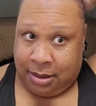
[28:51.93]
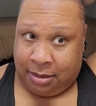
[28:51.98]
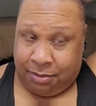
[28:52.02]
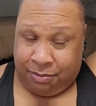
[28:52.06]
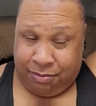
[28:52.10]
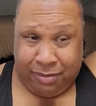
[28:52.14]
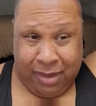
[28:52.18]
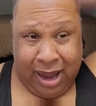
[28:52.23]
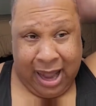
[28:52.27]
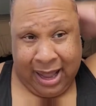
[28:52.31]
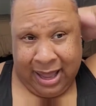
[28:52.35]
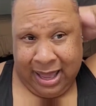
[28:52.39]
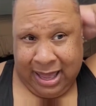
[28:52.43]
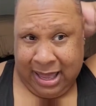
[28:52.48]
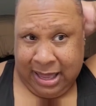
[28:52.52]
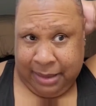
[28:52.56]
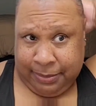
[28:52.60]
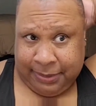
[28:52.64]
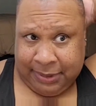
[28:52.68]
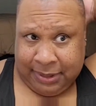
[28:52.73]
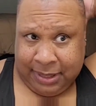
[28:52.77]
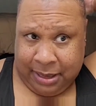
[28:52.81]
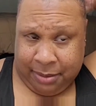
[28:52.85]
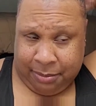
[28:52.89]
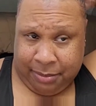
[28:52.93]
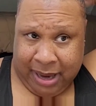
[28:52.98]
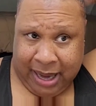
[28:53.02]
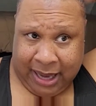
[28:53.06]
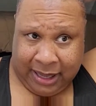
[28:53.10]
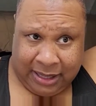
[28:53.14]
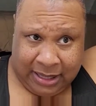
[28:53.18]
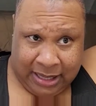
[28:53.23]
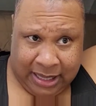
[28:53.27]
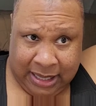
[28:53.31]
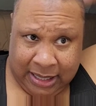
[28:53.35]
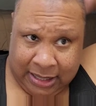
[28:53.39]
my hips and
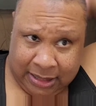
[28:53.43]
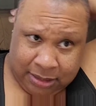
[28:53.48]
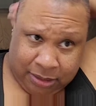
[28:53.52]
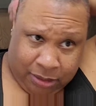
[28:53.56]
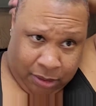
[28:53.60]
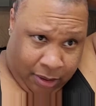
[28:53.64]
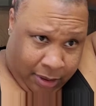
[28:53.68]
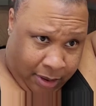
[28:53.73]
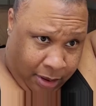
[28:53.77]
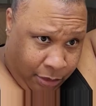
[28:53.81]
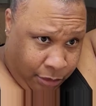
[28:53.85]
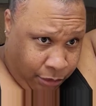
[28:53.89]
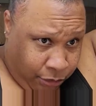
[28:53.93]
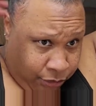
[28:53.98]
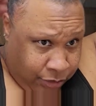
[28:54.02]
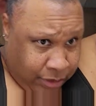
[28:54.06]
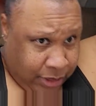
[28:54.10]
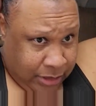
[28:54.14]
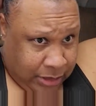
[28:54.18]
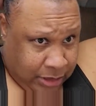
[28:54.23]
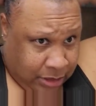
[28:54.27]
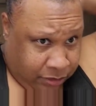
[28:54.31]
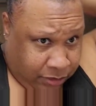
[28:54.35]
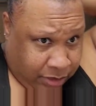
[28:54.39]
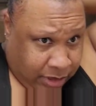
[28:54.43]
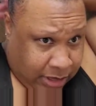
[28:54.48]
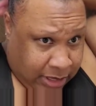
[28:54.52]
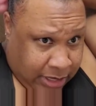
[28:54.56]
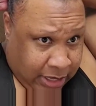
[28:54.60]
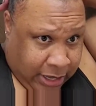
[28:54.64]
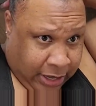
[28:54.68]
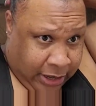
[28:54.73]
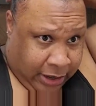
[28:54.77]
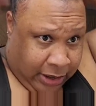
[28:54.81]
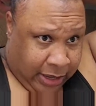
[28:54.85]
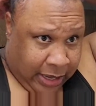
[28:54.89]
my knees are really
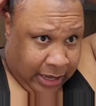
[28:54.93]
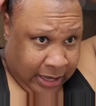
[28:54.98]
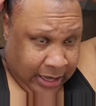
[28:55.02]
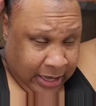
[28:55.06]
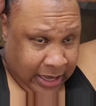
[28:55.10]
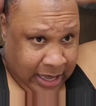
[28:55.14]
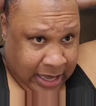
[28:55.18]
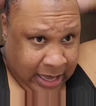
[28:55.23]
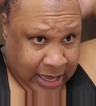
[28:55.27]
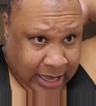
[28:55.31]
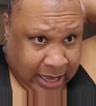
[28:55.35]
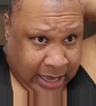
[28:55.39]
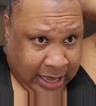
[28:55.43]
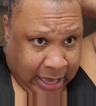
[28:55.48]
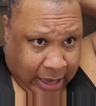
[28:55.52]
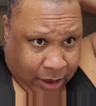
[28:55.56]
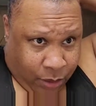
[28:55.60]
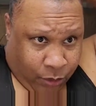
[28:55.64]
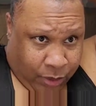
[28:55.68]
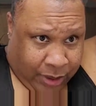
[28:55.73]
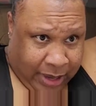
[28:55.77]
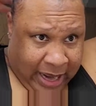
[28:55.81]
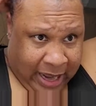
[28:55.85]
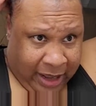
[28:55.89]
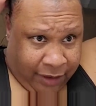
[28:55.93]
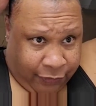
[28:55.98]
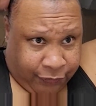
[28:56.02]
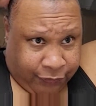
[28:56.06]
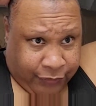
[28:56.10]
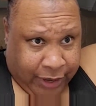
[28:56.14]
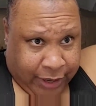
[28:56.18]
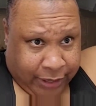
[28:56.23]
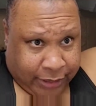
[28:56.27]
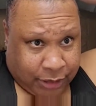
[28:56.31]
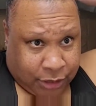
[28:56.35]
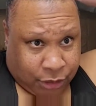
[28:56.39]
hurting. And when I
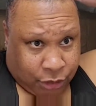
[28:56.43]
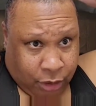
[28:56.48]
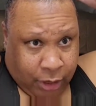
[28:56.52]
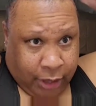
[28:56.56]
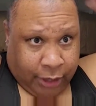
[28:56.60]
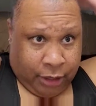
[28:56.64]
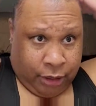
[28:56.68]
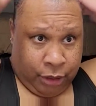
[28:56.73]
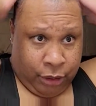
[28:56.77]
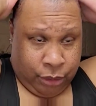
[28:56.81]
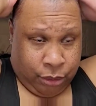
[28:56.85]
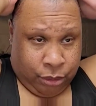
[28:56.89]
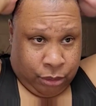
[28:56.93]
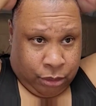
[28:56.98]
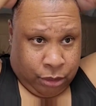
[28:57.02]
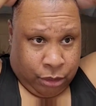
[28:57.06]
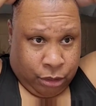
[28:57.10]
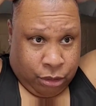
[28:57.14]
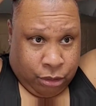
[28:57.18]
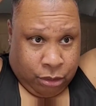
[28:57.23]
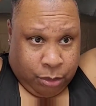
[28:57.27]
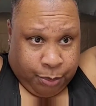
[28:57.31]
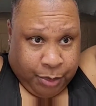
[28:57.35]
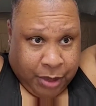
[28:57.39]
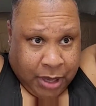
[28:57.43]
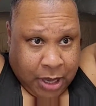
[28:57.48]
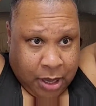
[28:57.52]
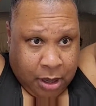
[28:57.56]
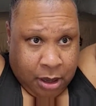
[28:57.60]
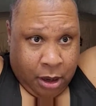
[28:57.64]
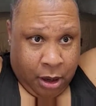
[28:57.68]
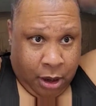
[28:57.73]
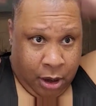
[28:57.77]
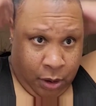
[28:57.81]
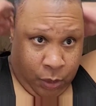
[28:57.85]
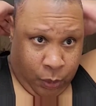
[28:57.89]
first started hula
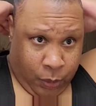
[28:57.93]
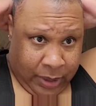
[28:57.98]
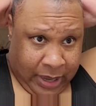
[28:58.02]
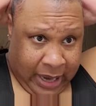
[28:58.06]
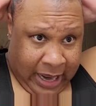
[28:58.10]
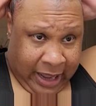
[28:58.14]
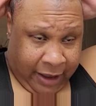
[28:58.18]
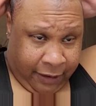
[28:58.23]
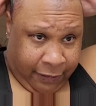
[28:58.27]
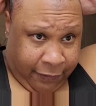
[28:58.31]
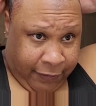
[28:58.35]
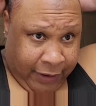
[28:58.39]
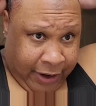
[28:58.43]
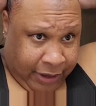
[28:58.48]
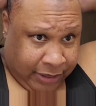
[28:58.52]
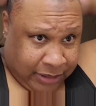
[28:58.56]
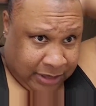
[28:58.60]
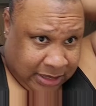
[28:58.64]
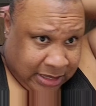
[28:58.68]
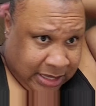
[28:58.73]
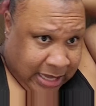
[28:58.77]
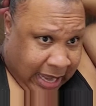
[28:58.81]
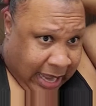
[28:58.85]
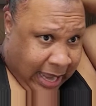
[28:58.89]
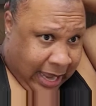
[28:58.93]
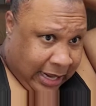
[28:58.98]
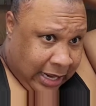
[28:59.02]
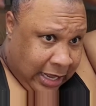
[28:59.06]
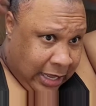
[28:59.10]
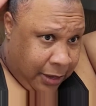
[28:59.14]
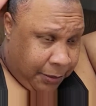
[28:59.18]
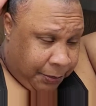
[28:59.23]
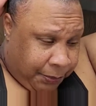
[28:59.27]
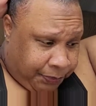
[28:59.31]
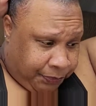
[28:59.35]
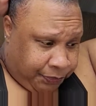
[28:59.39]
hooping, when I first got
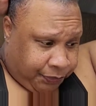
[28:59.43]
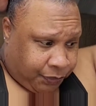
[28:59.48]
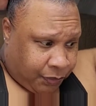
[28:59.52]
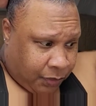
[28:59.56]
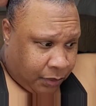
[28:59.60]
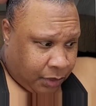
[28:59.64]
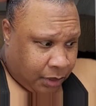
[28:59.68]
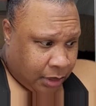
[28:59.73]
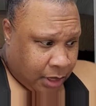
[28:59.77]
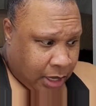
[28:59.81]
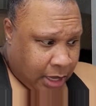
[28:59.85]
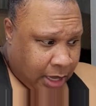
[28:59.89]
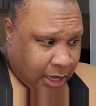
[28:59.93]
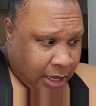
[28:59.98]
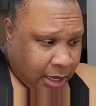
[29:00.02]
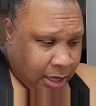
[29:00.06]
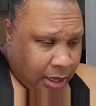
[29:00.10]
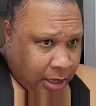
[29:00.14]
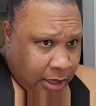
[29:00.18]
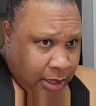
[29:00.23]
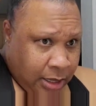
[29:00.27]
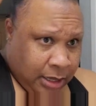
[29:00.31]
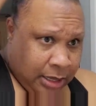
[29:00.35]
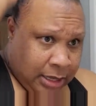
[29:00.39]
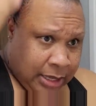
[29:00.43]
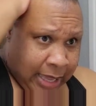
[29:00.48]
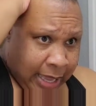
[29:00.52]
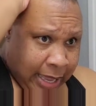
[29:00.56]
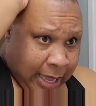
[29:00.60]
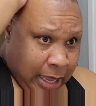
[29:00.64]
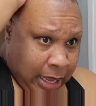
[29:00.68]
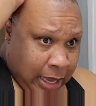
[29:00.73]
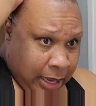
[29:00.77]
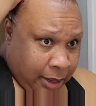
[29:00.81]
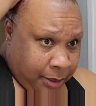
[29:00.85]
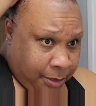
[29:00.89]
it,
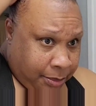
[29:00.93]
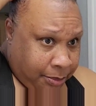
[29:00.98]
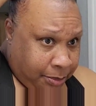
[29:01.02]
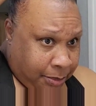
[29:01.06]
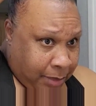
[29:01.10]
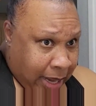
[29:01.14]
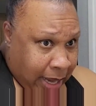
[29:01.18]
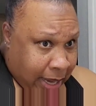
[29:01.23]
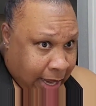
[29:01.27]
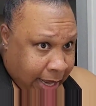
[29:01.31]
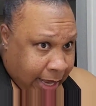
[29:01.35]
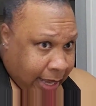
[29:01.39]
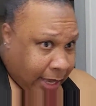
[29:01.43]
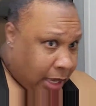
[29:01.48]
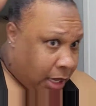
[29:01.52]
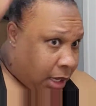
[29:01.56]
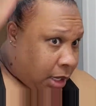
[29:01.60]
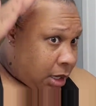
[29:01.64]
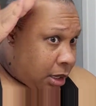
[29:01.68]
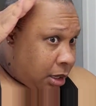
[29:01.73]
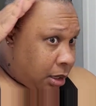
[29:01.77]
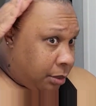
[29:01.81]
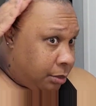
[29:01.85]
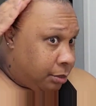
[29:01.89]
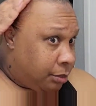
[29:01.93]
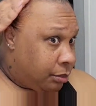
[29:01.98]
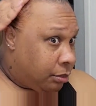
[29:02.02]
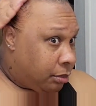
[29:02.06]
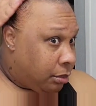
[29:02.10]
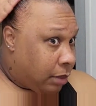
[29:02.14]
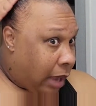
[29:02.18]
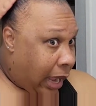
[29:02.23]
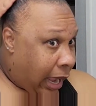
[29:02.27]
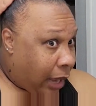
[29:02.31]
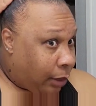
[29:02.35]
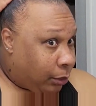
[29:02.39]
yeah,
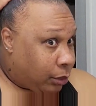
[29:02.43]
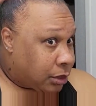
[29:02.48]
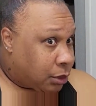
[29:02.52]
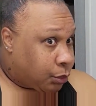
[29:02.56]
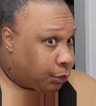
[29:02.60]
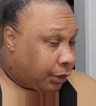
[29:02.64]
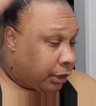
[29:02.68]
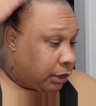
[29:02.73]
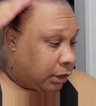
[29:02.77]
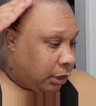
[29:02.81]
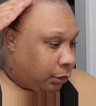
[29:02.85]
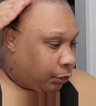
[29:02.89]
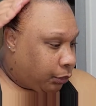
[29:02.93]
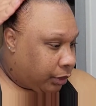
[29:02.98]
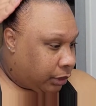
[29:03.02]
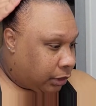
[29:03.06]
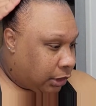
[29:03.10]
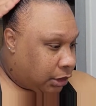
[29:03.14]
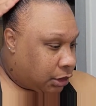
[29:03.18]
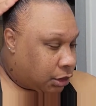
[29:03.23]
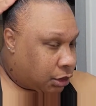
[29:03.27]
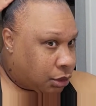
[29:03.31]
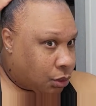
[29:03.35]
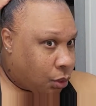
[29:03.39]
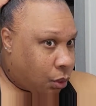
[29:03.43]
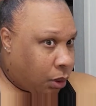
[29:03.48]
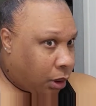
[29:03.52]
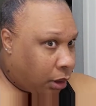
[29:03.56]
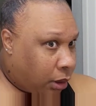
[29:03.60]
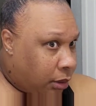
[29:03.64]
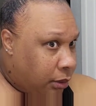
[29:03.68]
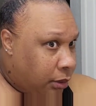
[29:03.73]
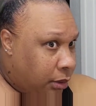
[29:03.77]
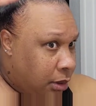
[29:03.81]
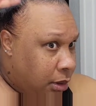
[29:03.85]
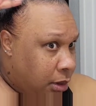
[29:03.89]
I was really sore.